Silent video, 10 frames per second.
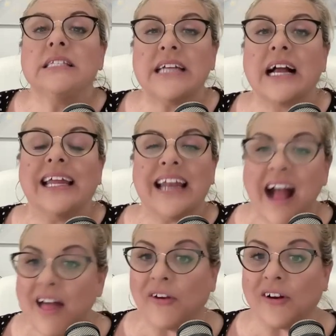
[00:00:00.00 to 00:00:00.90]
stuck in
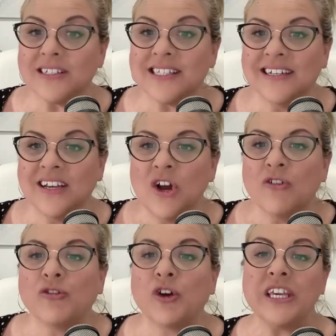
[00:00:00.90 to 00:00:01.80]
others?
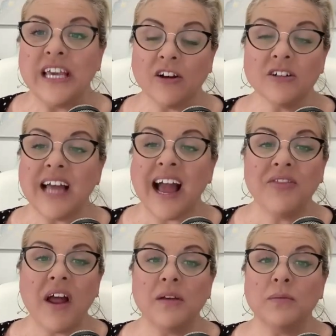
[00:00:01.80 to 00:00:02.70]
For years, I
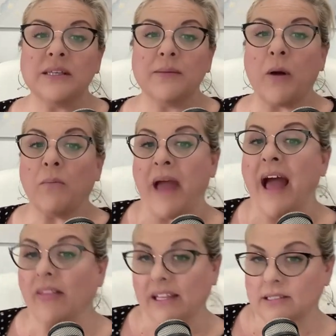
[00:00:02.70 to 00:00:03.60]
thought it was about
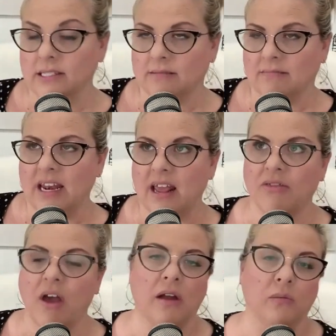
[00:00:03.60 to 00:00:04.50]
balance. Then I
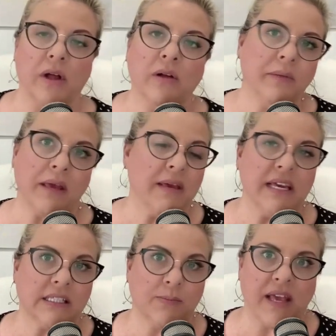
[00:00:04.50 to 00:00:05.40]
thought, well, maybe
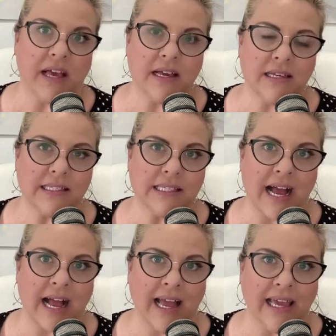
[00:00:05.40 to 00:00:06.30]
it's because
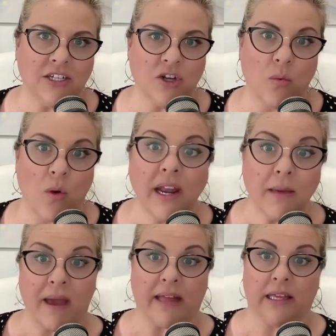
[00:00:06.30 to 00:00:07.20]
I don't want
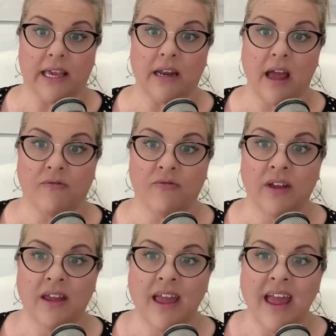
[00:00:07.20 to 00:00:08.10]
it badly enough.
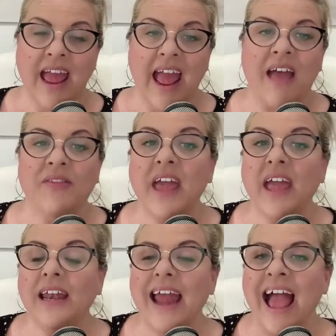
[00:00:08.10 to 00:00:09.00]
And
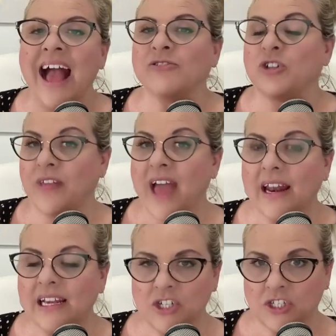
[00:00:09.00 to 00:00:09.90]
then after
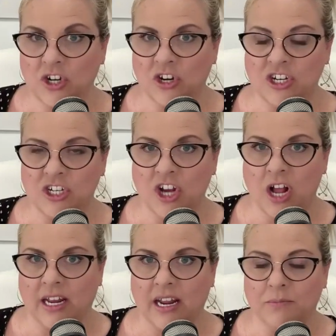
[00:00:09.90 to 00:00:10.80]
that, I just started to
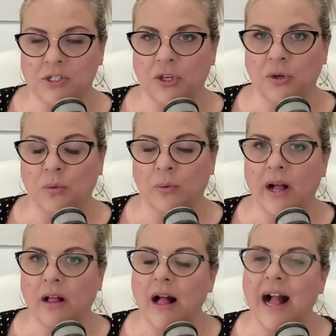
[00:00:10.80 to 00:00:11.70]
chalk it up to,
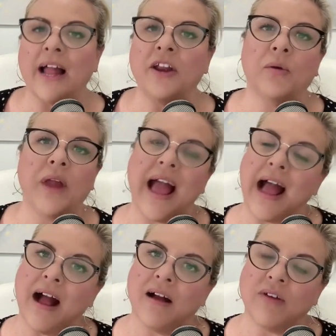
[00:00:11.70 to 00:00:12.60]
well, I don't
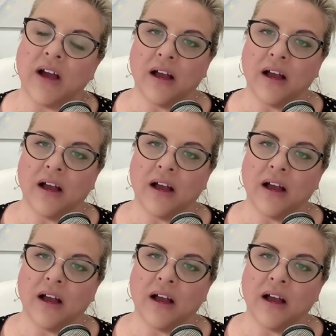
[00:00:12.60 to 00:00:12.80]
have